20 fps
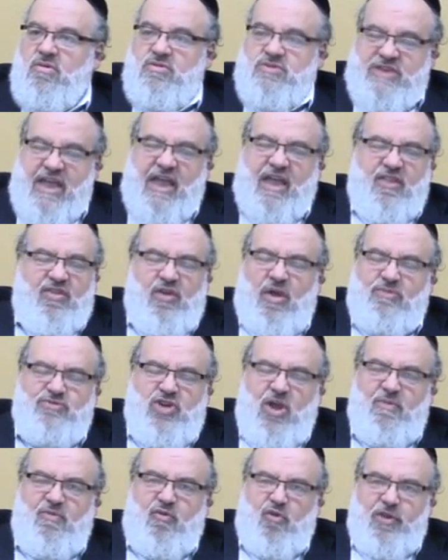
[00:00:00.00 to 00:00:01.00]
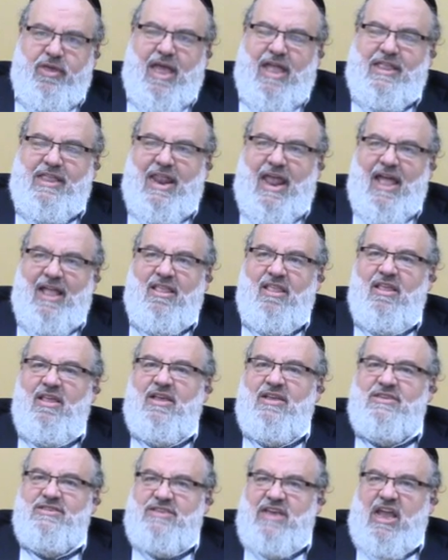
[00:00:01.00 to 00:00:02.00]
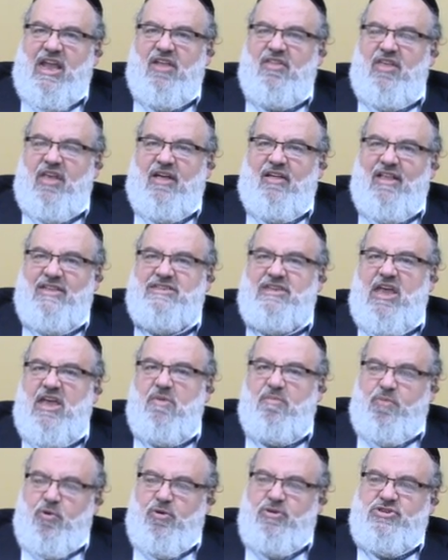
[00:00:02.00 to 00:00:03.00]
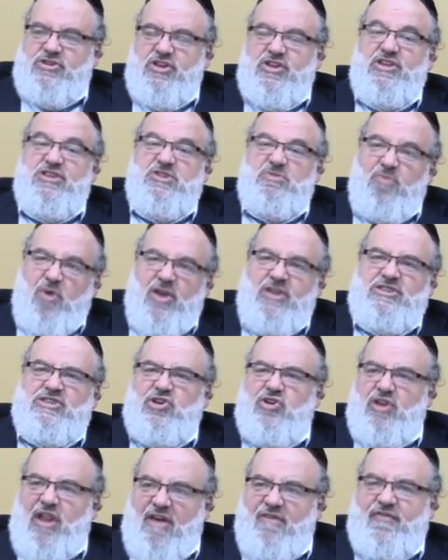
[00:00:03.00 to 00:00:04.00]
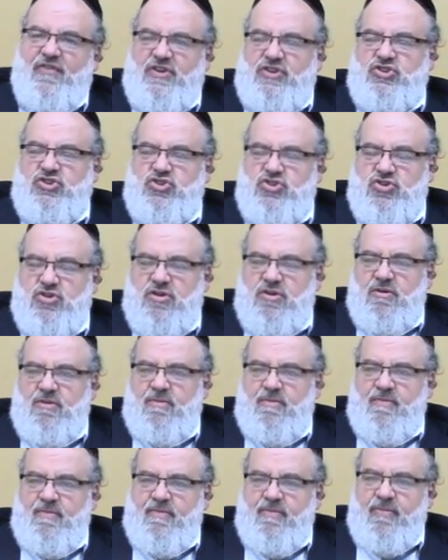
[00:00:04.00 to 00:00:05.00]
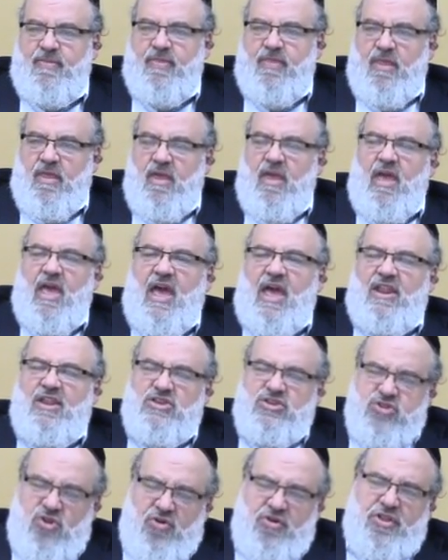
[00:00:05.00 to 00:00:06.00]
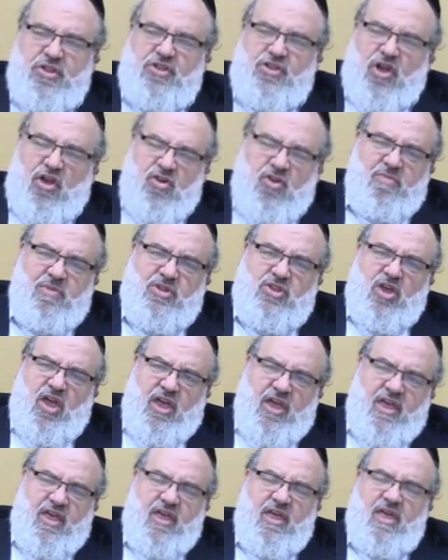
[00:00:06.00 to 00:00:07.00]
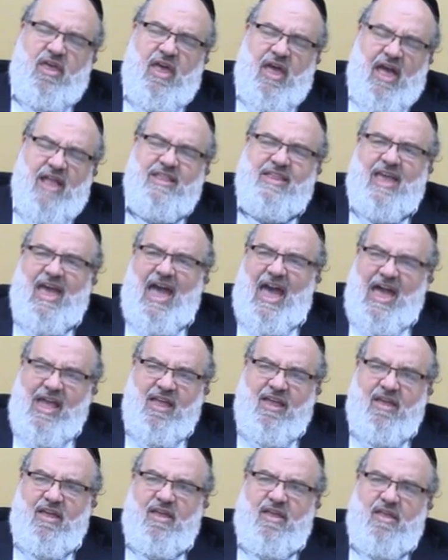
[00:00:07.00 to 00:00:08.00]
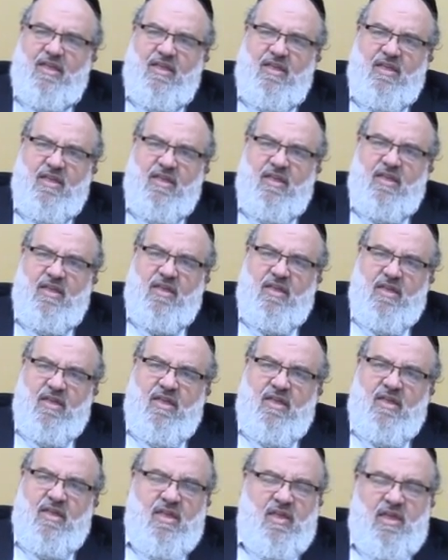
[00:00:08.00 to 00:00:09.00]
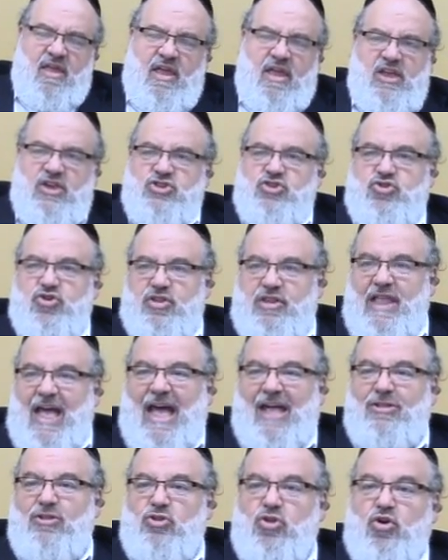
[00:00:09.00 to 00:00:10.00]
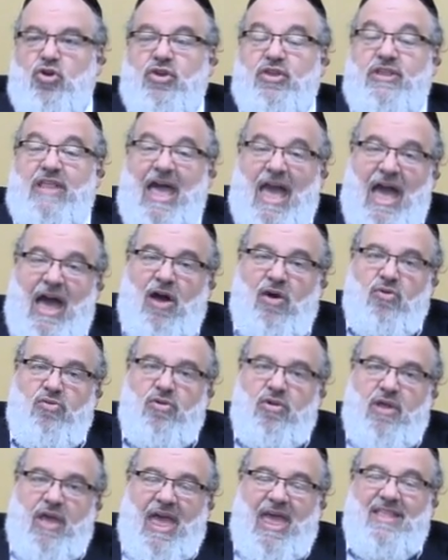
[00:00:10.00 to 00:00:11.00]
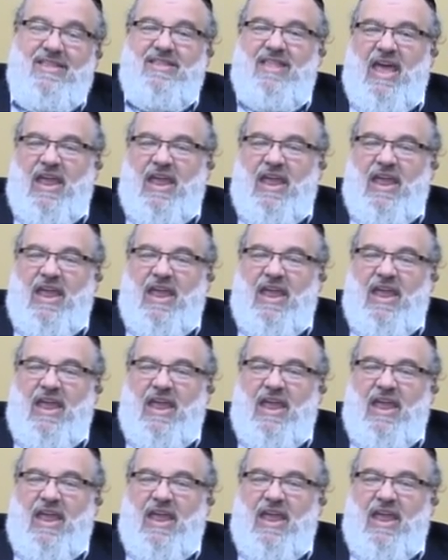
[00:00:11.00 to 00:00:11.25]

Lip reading: Second thing, I'm sorry, before we get to that. Second thing, let's say a person is Meiser Nefesh, and he's learning Torah Miteich Atchak. He should not look down and